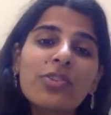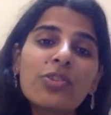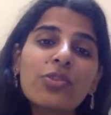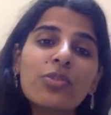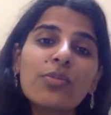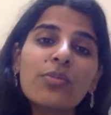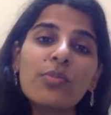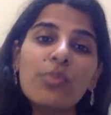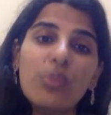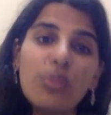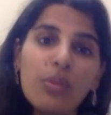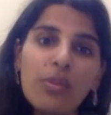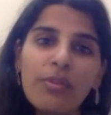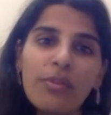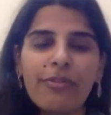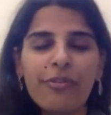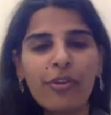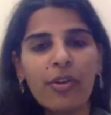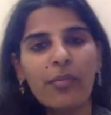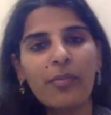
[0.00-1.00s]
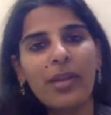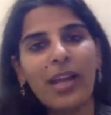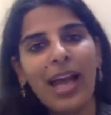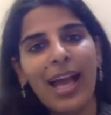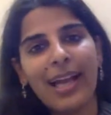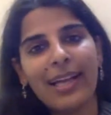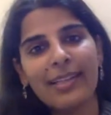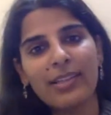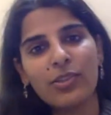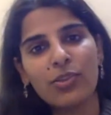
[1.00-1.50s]
to move from
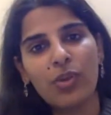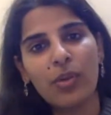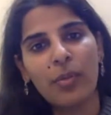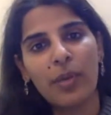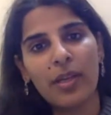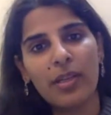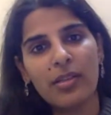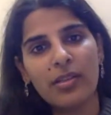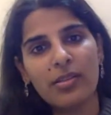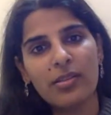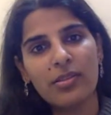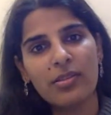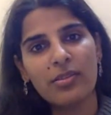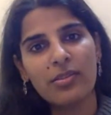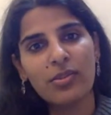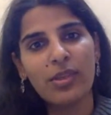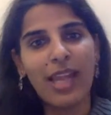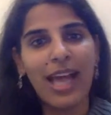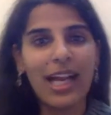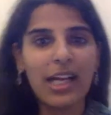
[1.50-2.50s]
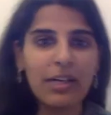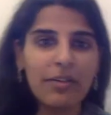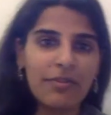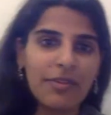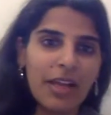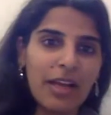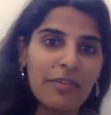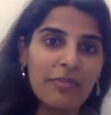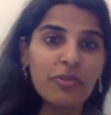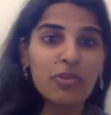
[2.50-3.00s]
lack to abundance? So, lack of
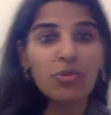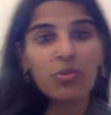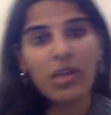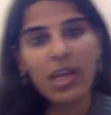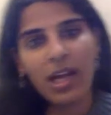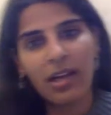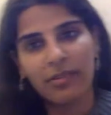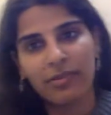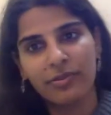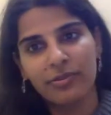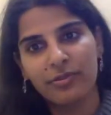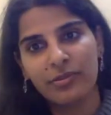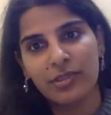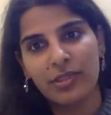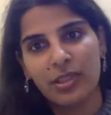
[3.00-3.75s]
love to love.